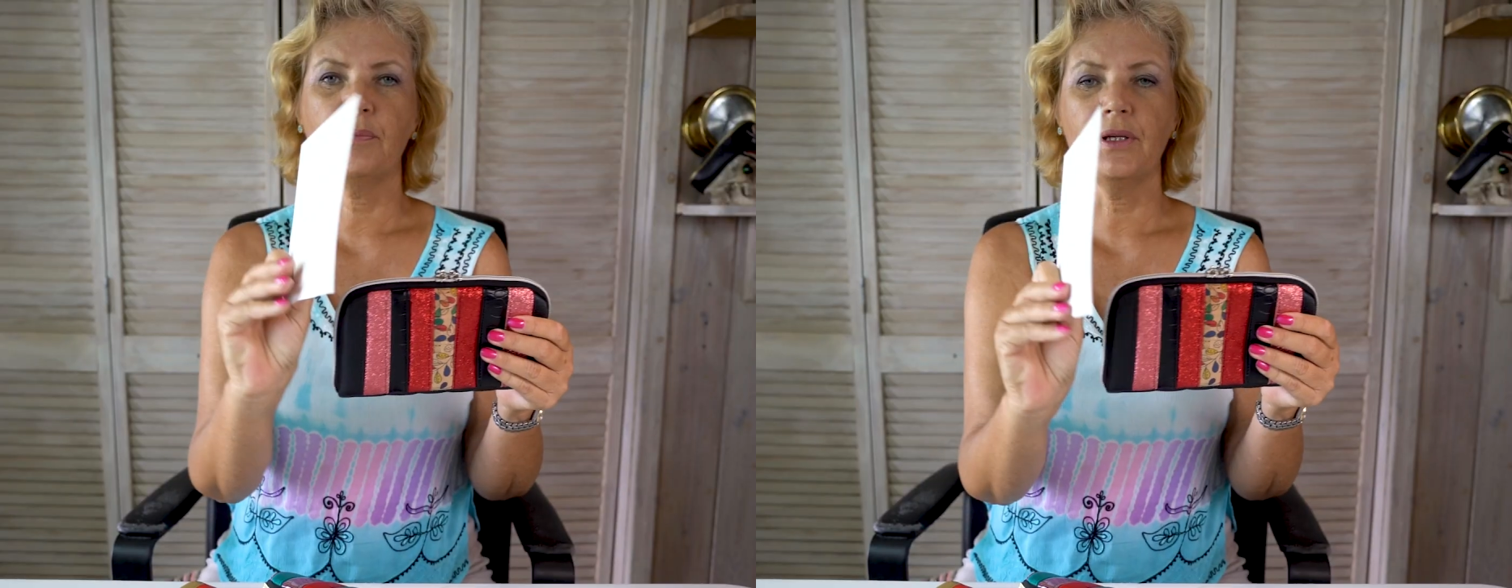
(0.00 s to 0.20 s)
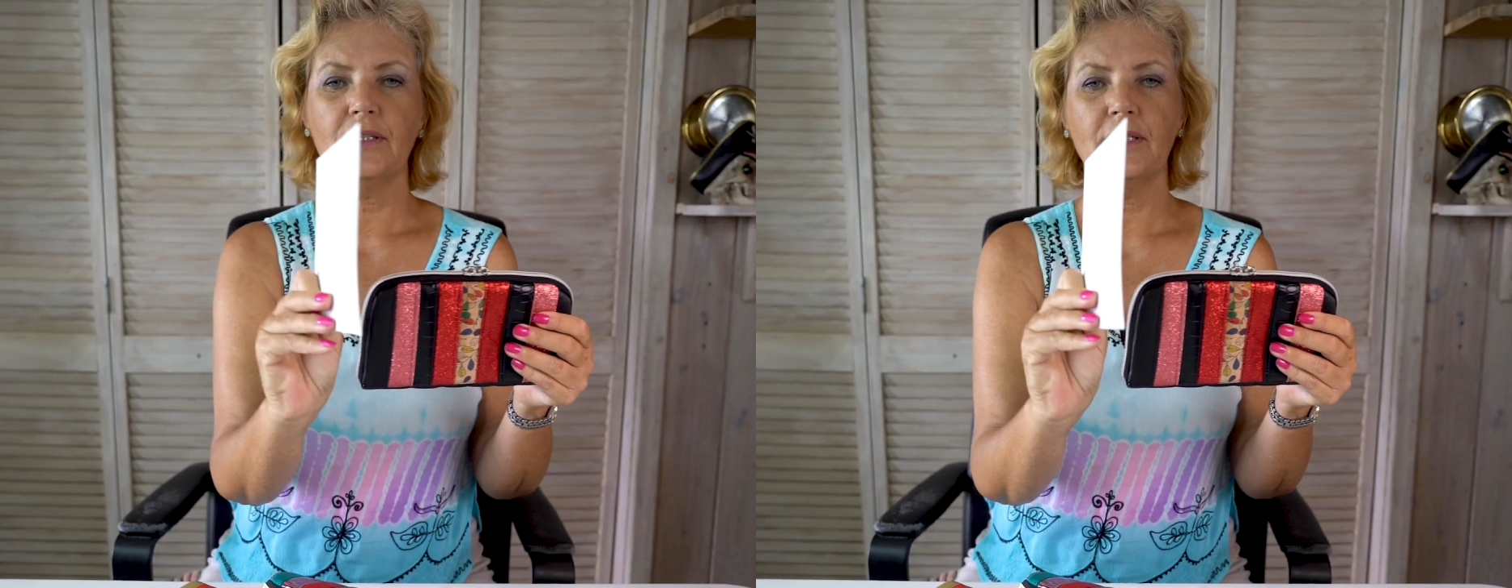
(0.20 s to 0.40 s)

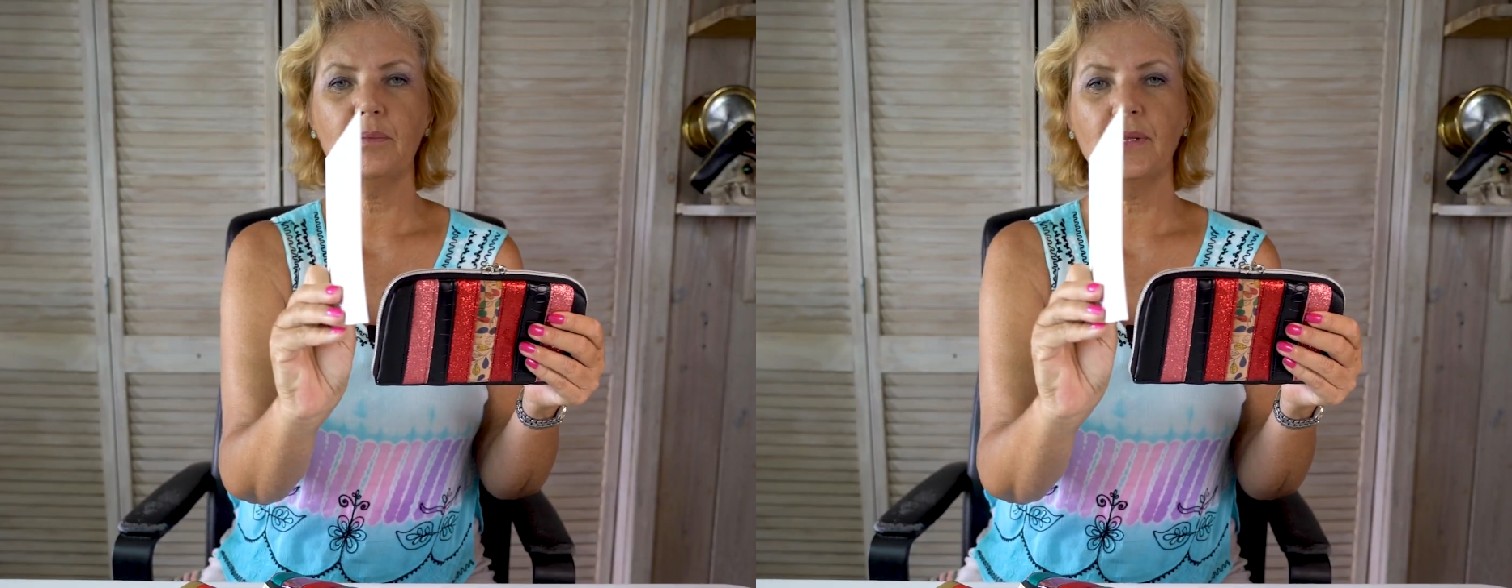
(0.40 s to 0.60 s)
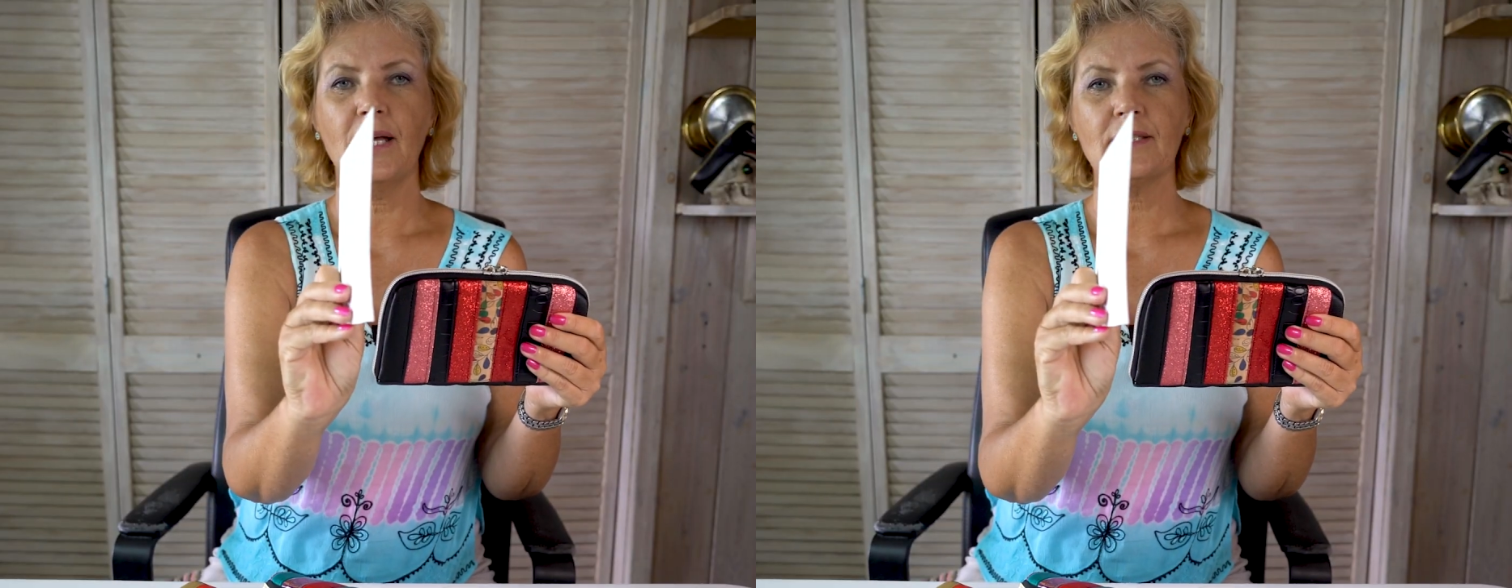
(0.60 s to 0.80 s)
building
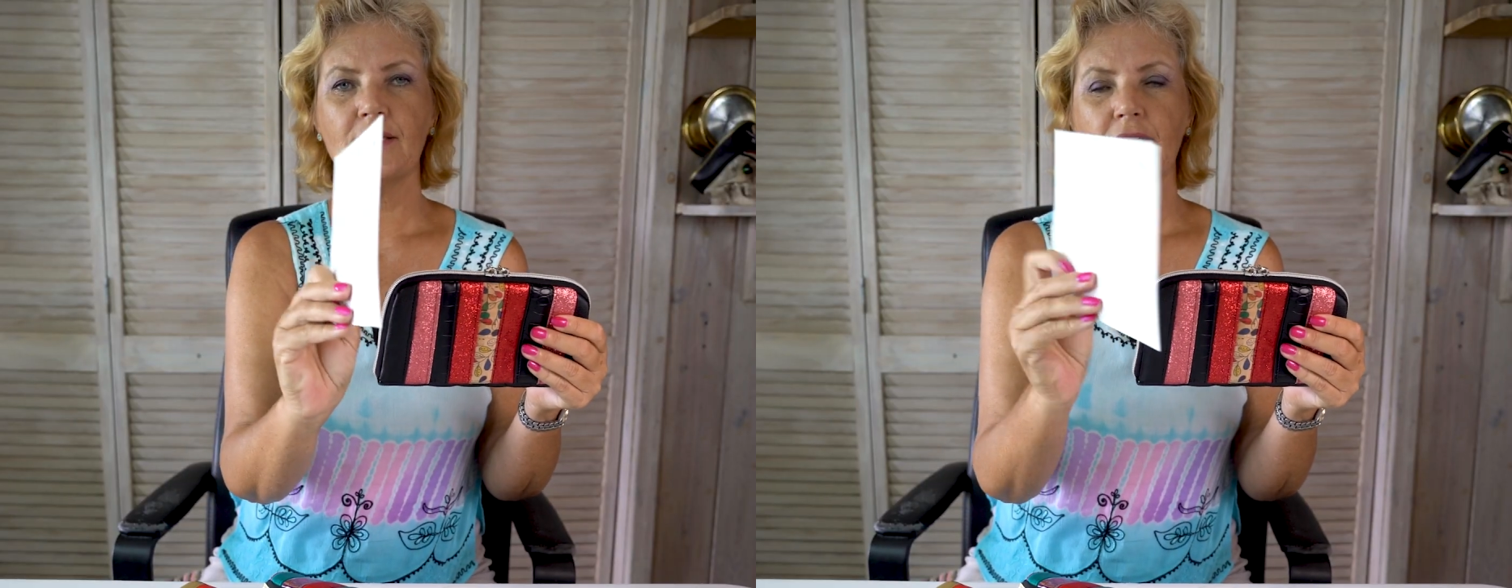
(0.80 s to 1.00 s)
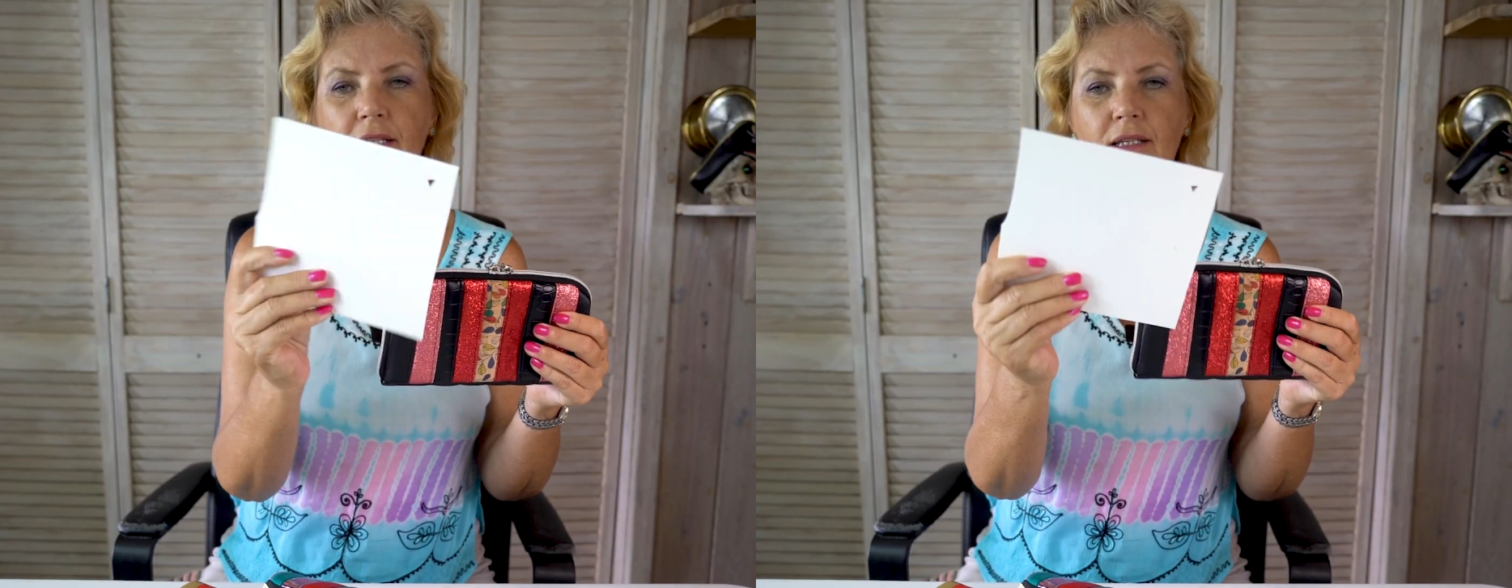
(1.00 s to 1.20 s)

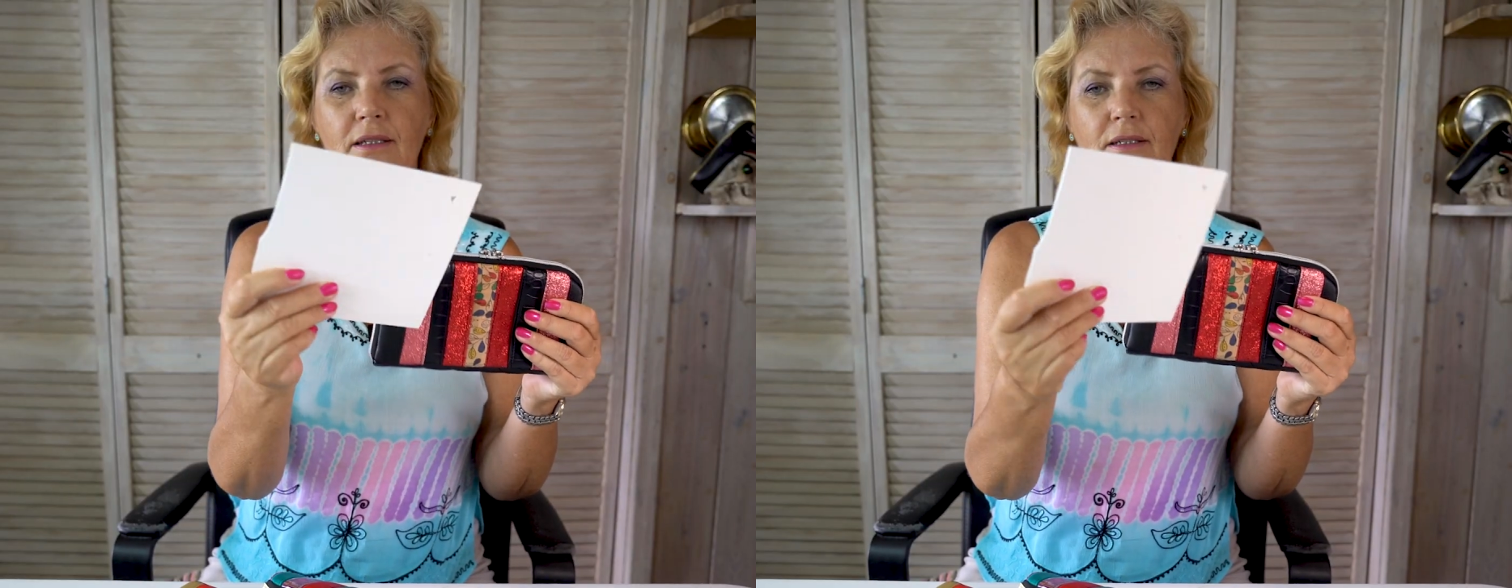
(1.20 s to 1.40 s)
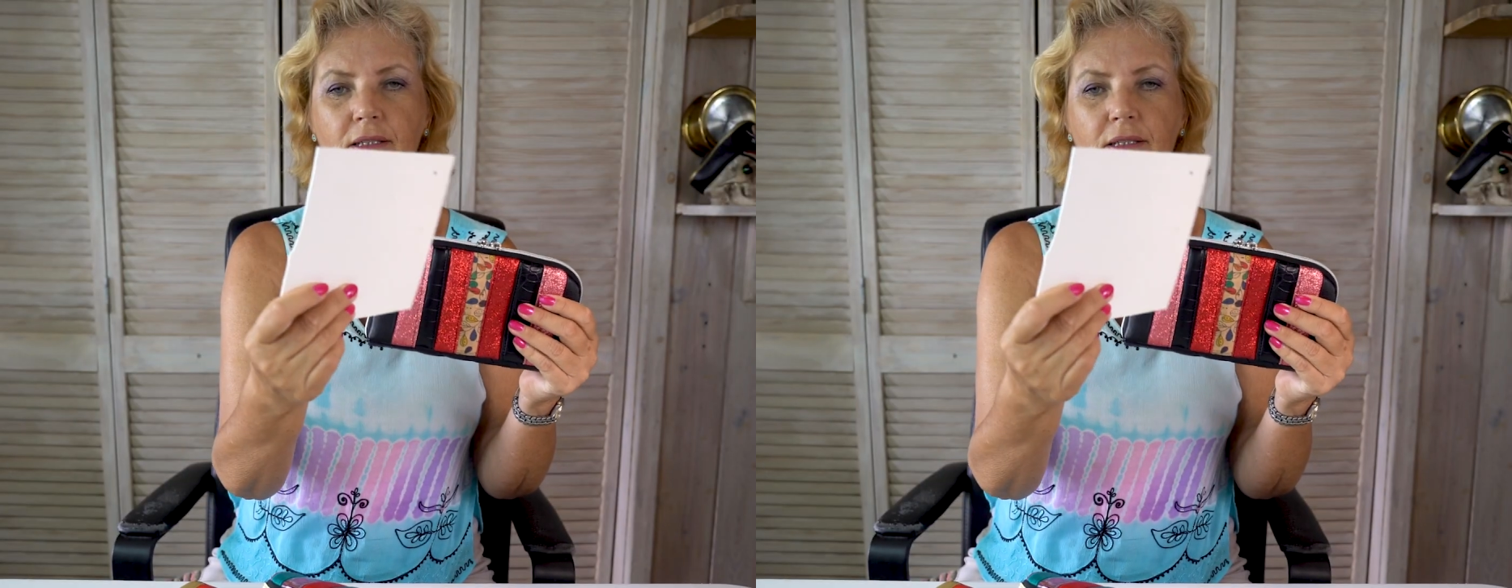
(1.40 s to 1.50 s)
plastic,